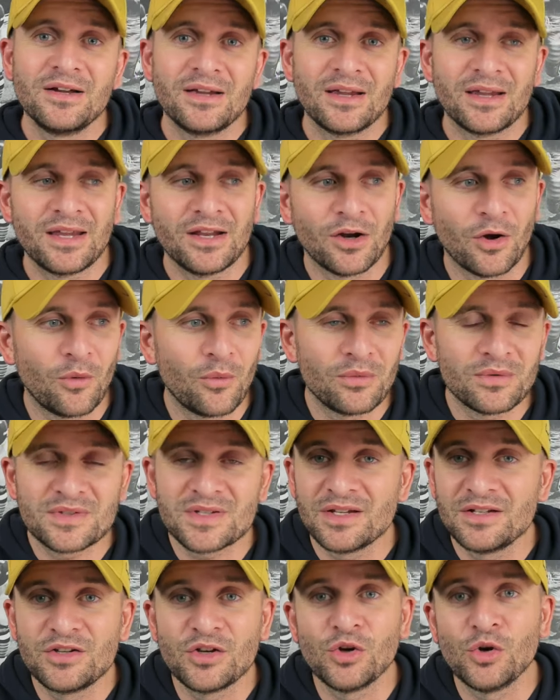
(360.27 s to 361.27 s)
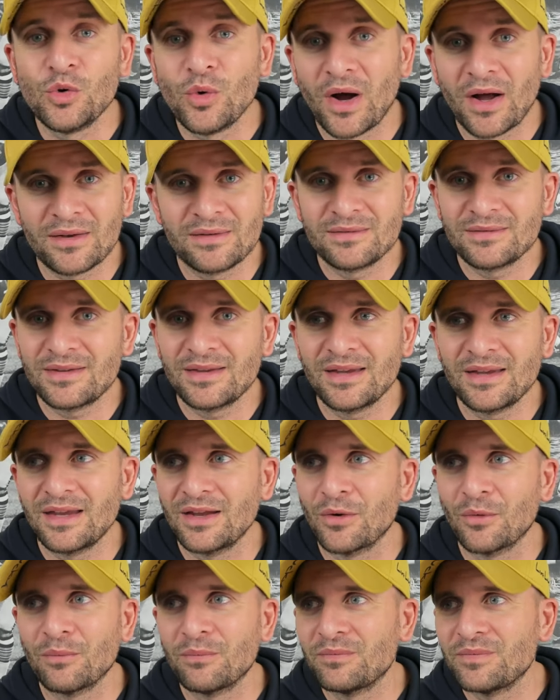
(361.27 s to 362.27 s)
you know, to do on, you
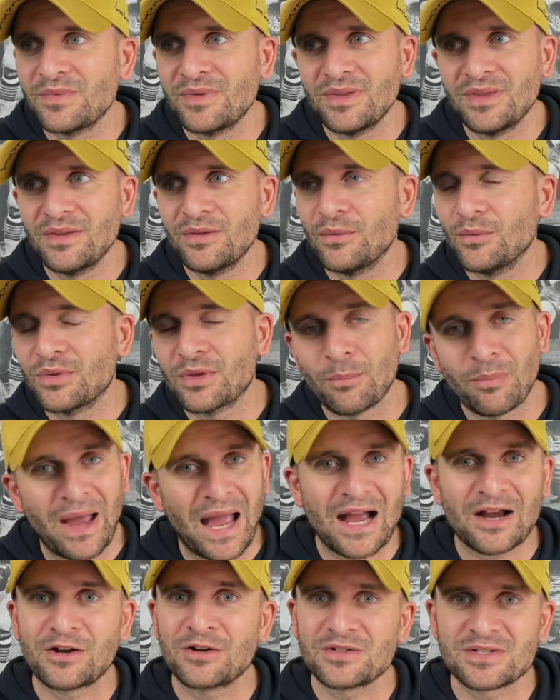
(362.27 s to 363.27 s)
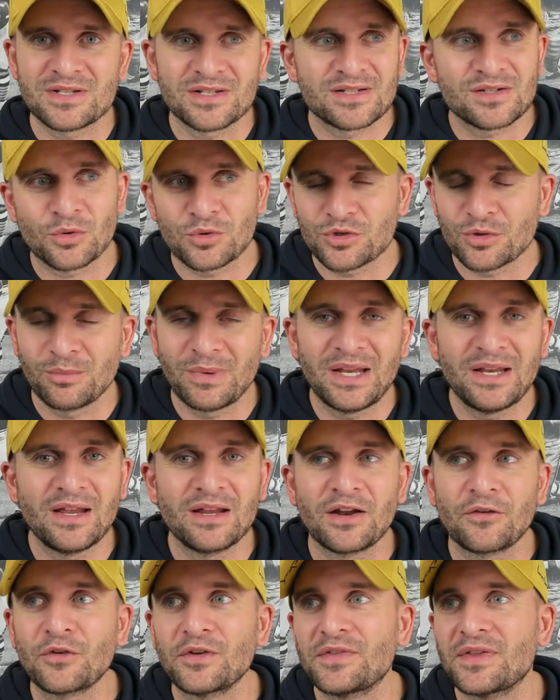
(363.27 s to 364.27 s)
know, the Packers and social media
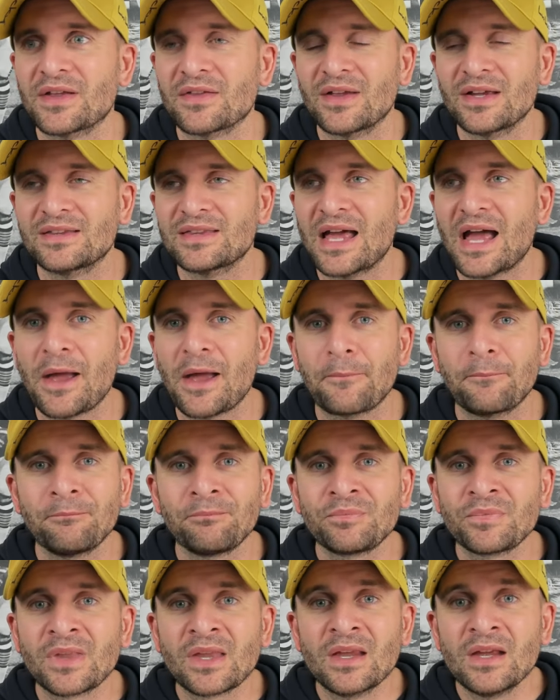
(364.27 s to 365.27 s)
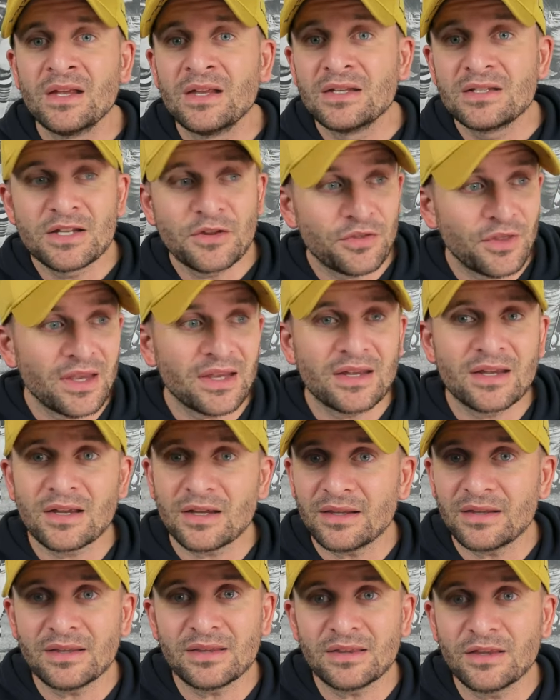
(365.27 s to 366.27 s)
and everything like that, do you think
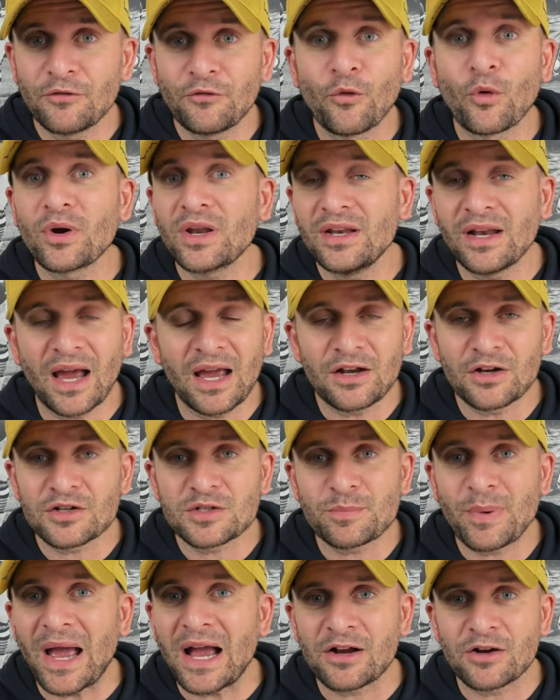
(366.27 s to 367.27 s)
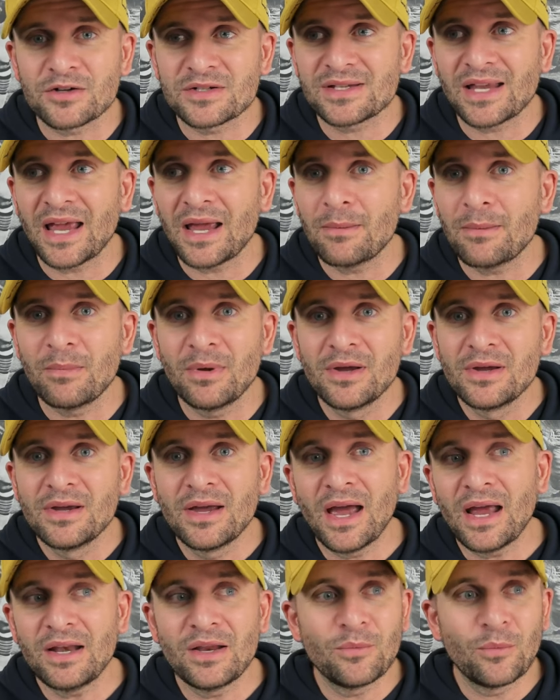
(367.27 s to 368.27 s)
the forty-niners Packers game,
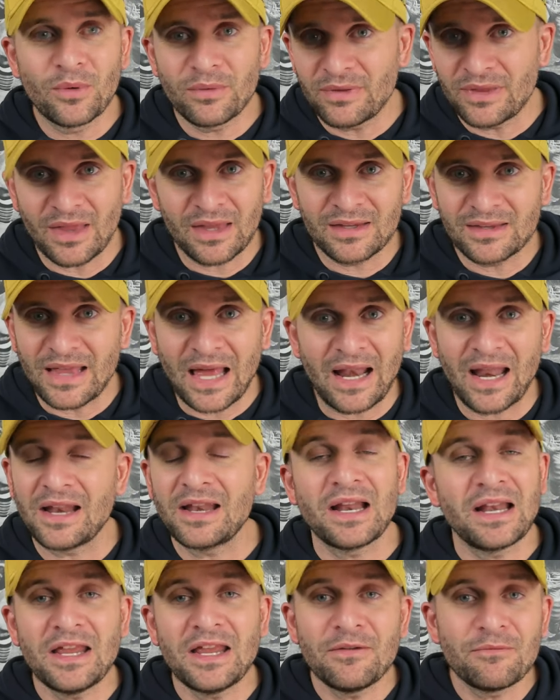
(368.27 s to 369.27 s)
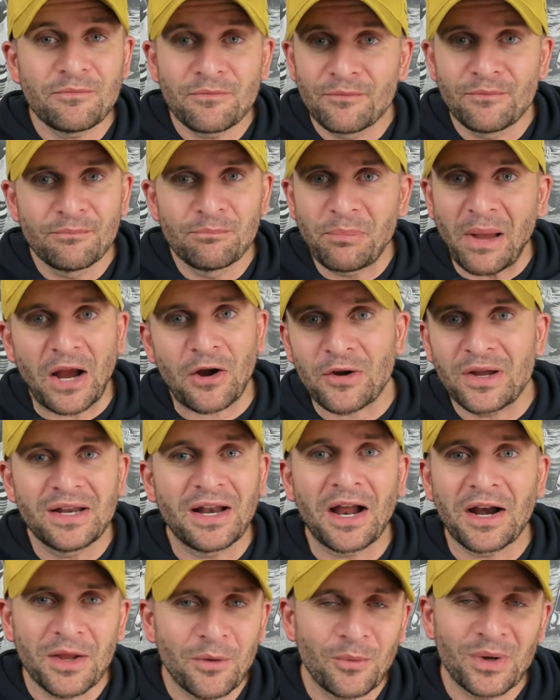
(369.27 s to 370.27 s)
any like that had any bearing
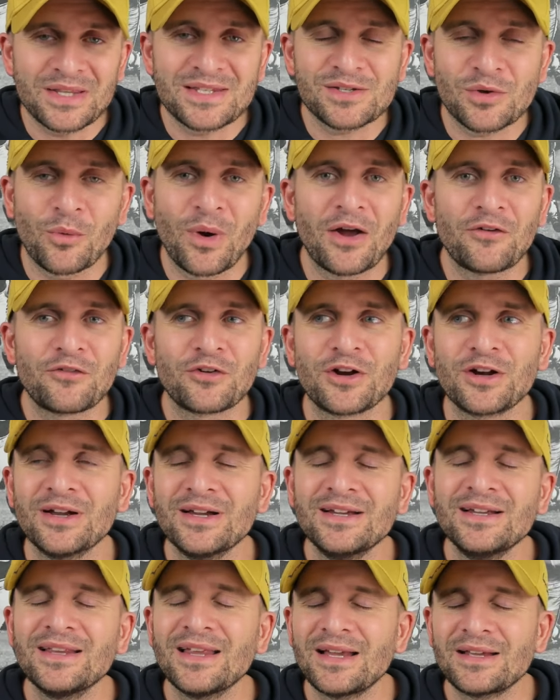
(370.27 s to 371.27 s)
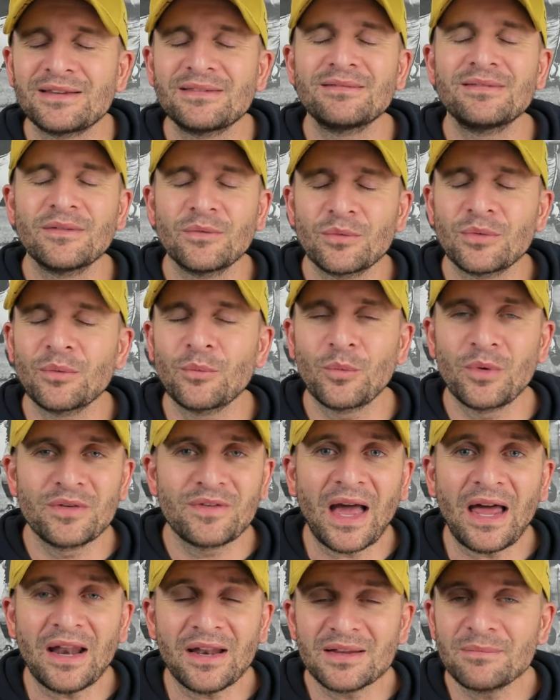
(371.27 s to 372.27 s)
on it whatsoever? Like, we
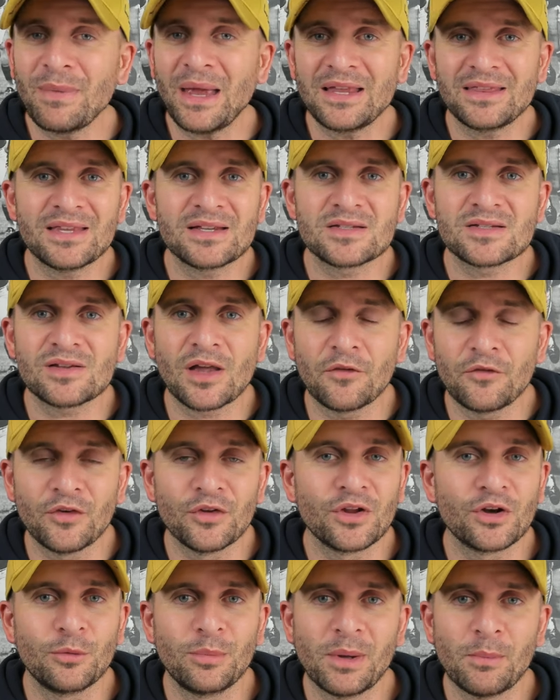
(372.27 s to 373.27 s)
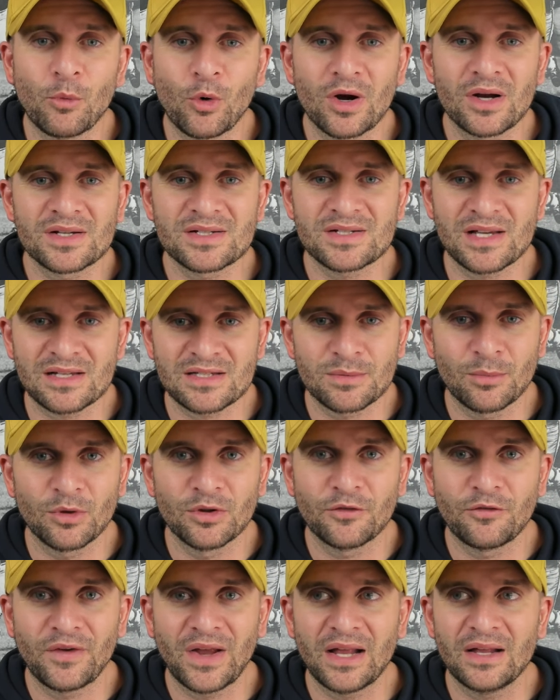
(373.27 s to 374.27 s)
got to make this stuff a little bit more accessible
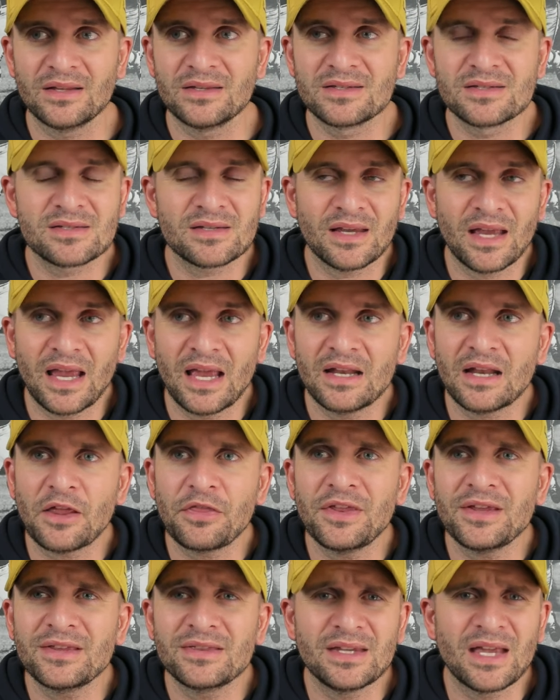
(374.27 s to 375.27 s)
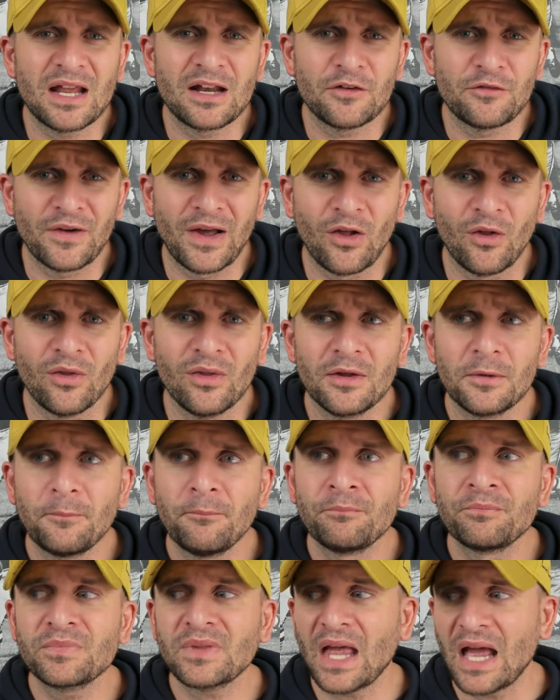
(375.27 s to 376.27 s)
to fans. And I think the N F L
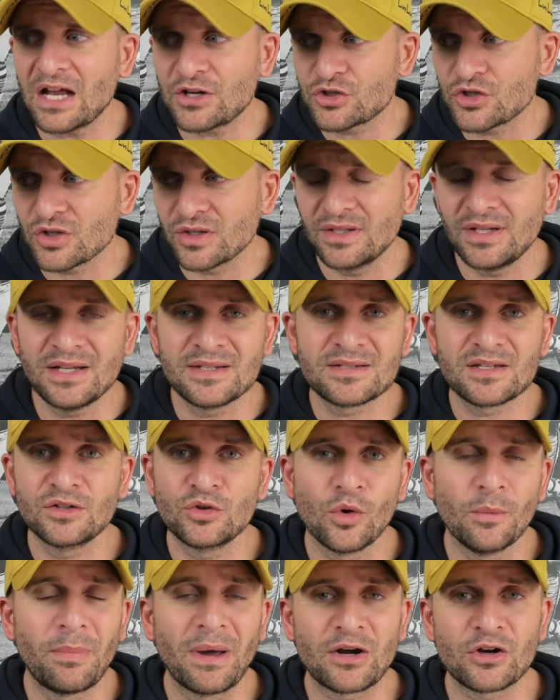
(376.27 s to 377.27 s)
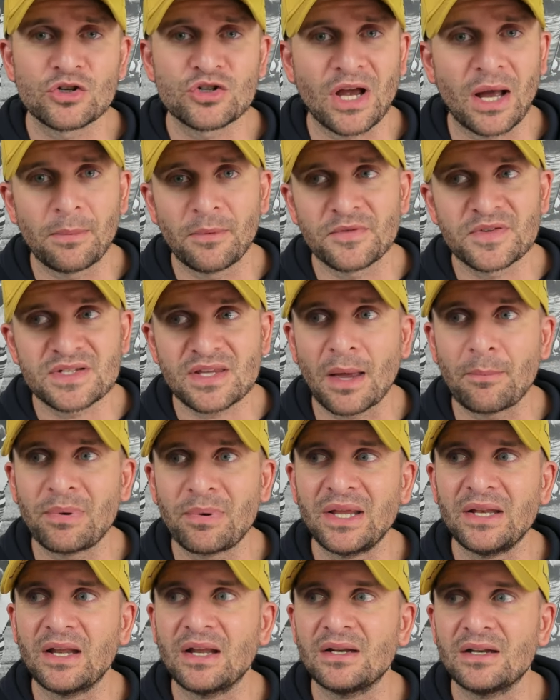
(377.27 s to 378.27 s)
actually needs to do a better job of
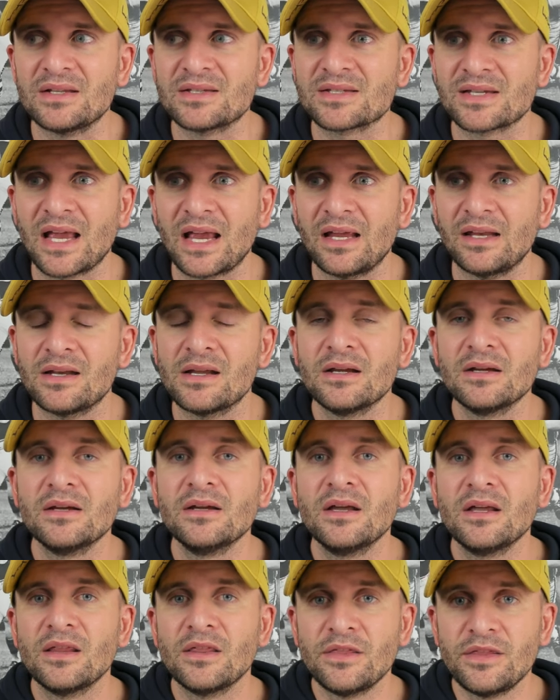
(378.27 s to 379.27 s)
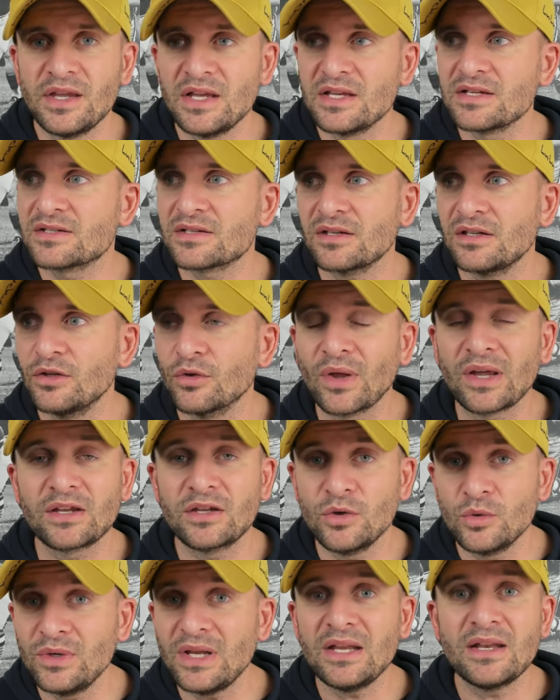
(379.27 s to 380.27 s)
stepping in and saying, these, you like,
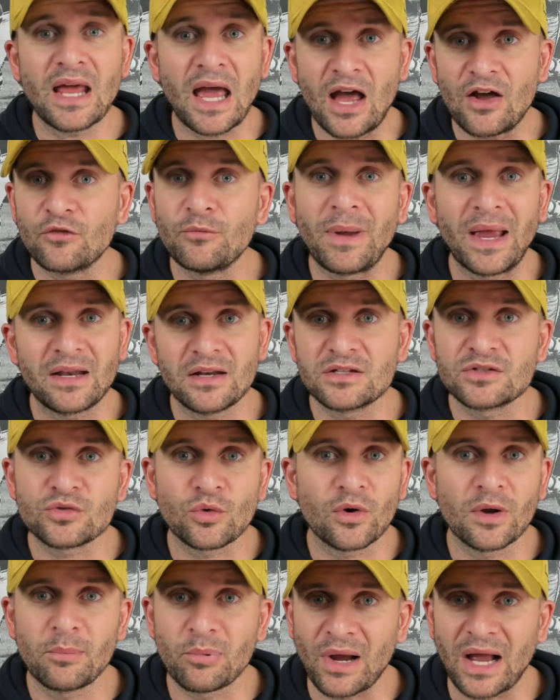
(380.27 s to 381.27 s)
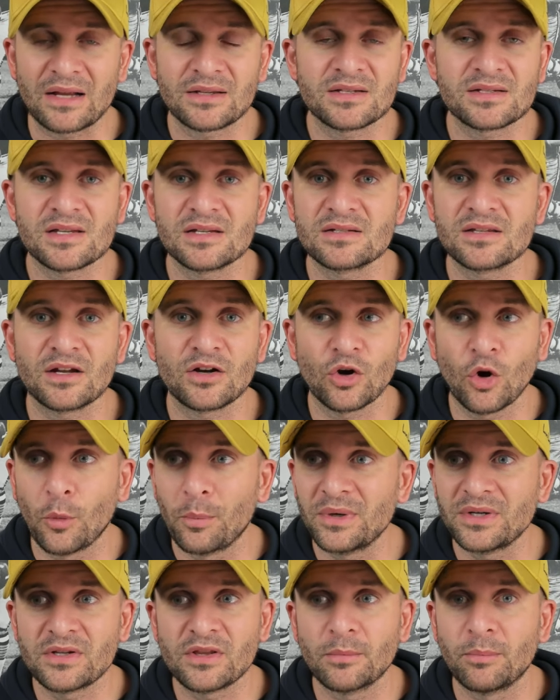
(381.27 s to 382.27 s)
you need to have mandatory practices that are
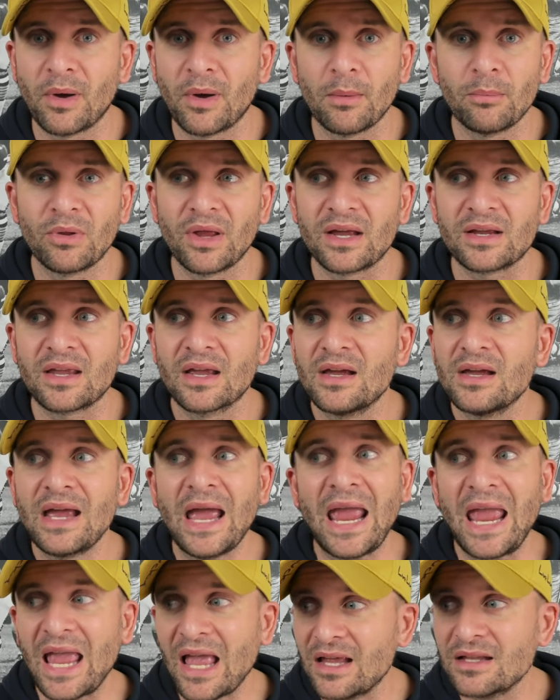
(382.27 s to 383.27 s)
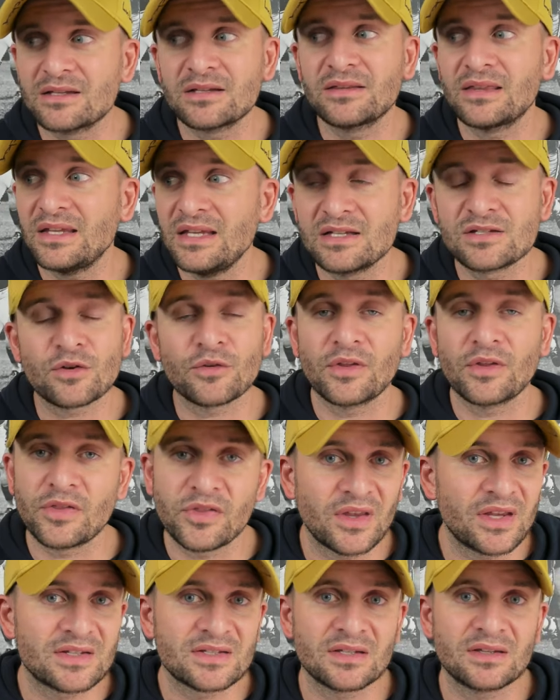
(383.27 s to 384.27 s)
open to the public. And these are the
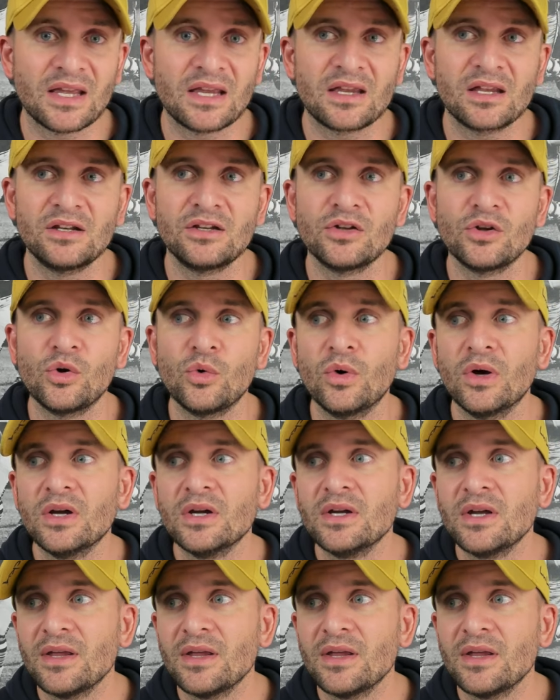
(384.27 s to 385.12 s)
things that they can do.